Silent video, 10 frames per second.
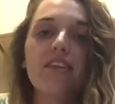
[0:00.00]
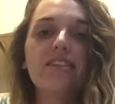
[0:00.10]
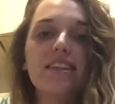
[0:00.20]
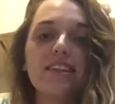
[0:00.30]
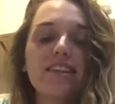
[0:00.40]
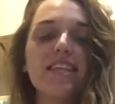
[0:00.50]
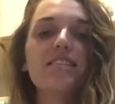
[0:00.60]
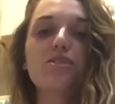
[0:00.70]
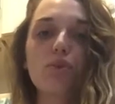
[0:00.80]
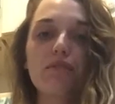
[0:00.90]
then
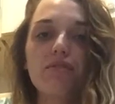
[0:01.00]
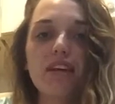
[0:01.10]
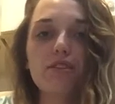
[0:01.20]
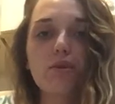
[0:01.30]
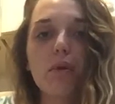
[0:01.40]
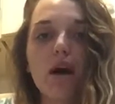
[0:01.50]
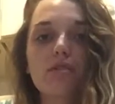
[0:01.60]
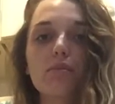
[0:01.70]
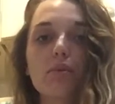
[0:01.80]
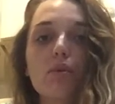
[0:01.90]
these sort of things are
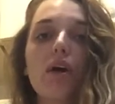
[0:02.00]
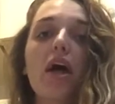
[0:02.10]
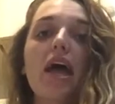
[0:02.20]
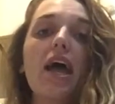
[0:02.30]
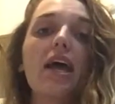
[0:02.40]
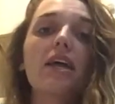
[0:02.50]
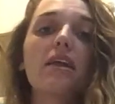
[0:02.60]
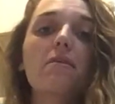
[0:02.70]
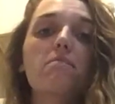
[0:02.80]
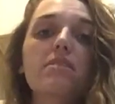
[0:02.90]
possible.
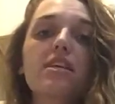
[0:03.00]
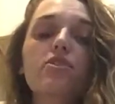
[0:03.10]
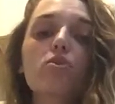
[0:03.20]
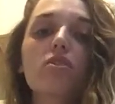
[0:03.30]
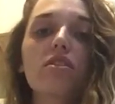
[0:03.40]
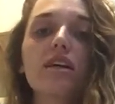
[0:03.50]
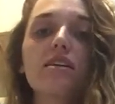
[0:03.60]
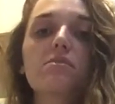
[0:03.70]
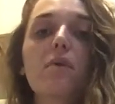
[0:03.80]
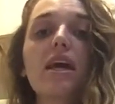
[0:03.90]
And these sort of
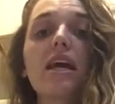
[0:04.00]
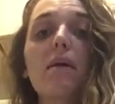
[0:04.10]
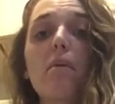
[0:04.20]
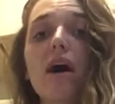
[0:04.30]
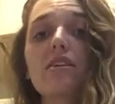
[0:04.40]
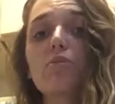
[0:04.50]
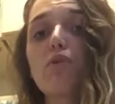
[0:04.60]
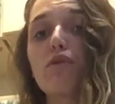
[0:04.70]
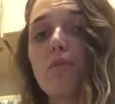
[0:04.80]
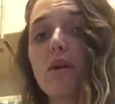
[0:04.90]
things make it
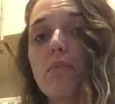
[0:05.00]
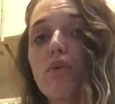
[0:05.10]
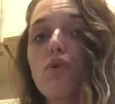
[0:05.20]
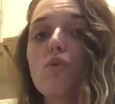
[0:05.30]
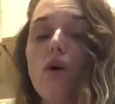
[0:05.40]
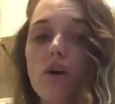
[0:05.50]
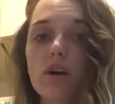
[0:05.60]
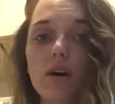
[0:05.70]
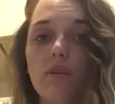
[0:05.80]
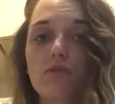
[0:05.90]
possible for people who are
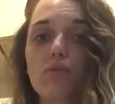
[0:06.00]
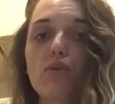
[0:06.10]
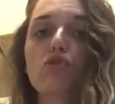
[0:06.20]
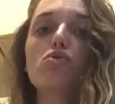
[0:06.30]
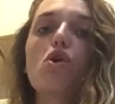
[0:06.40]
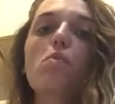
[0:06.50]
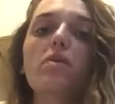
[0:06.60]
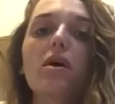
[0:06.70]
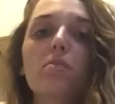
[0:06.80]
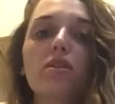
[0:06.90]
uncomfortable to
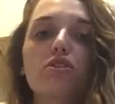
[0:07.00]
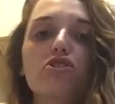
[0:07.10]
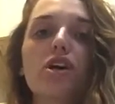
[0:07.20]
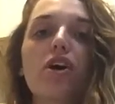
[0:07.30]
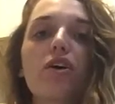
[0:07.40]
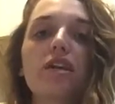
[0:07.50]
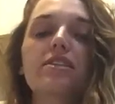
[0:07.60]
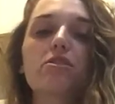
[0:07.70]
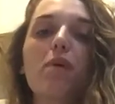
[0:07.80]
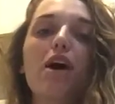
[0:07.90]
open up in their shell and
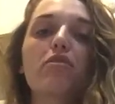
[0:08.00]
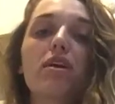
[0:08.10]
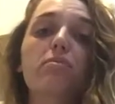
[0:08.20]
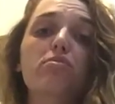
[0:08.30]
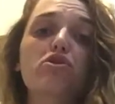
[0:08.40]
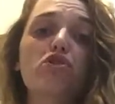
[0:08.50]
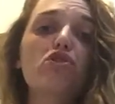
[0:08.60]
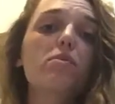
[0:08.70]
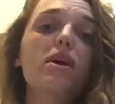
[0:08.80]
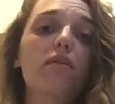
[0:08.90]
inspire them
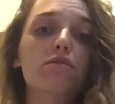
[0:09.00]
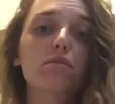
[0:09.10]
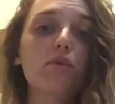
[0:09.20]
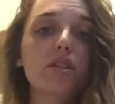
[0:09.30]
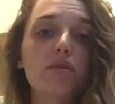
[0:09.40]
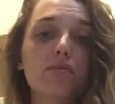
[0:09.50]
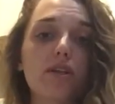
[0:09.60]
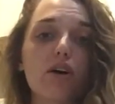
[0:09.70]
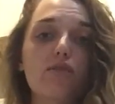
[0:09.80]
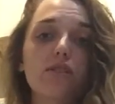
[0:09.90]
to be comfortable with
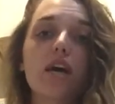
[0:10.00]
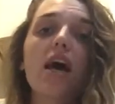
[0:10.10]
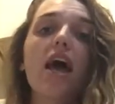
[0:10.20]
themselves.